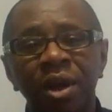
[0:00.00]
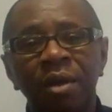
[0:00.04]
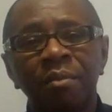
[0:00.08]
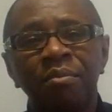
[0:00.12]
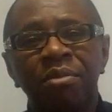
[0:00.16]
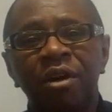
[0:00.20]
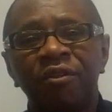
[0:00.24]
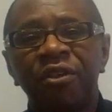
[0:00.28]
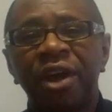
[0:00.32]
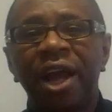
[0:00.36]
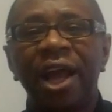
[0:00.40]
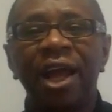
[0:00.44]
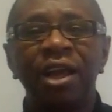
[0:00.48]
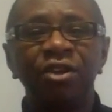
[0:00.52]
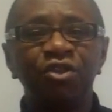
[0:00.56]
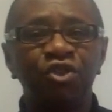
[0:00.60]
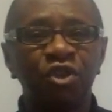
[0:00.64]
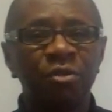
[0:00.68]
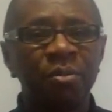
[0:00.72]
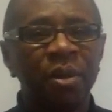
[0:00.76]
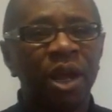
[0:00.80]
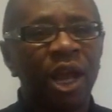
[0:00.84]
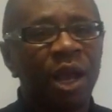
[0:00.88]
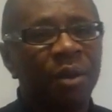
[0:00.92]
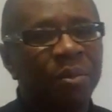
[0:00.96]
Brother Andrew
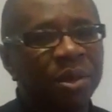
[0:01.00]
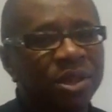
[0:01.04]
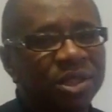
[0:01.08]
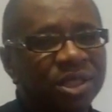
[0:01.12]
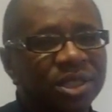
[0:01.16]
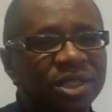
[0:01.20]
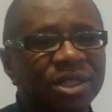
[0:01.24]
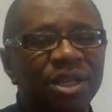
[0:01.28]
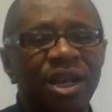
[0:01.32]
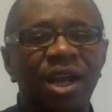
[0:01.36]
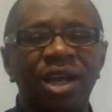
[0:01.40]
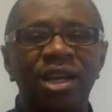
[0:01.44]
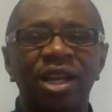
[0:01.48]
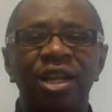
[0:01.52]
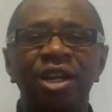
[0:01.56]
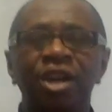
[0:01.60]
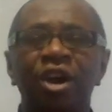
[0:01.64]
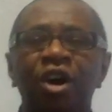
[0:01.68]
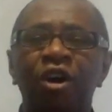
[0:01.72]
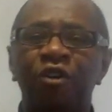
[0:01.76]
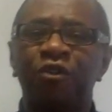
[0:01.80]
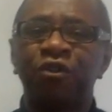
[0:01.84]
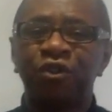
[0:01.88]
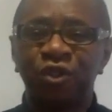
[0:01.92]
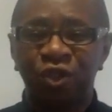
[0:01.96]
Mohammed signing
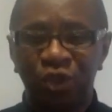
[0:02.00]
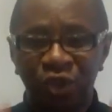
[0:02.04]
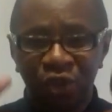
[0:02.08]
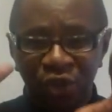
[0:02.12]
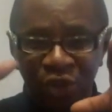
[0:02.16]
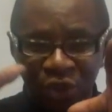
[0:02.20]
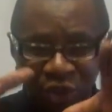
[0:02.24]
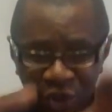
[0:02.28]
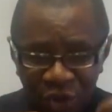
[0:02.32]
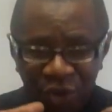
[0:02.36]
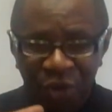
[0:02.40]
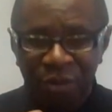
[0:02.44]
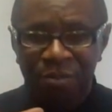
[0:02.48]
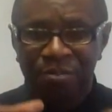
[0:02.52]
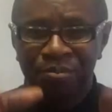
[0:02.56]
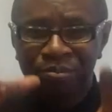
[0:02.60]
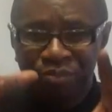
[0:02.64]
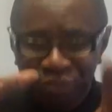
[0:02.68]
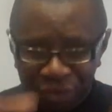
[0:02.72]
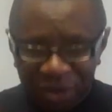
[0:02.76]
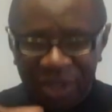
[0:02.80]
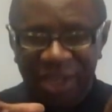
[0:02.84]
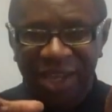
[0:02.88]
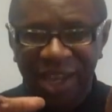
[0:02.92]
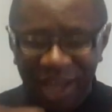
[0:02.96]
off to you,
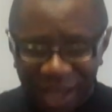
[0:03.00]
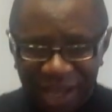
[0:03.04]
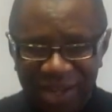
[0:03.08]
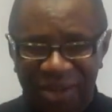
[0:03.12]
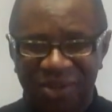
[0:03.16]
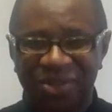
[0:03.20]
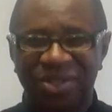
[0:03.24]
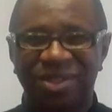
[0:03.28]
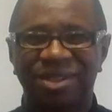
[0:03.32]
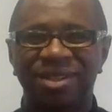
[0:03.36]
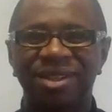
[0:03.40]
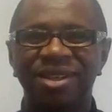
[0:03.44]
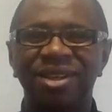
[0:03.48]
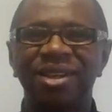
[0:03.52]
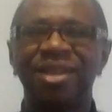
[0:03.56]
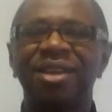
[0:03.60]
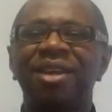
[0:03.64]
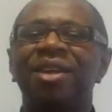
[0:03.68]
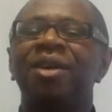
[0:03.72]
Brighouse.